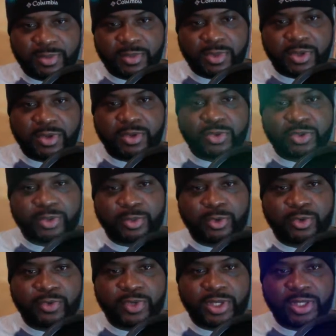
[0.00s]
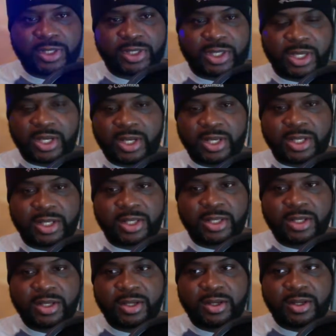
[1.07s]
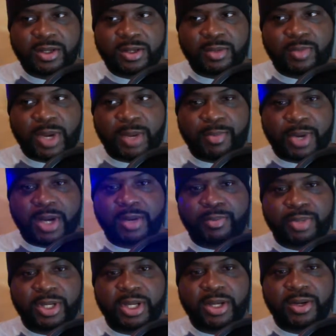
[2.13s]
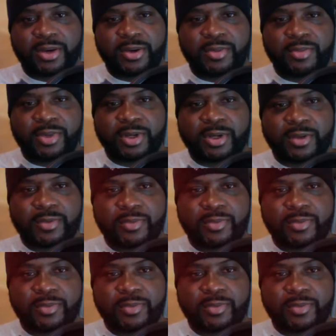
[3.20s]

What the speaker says: of those movies, and you might buy the player, but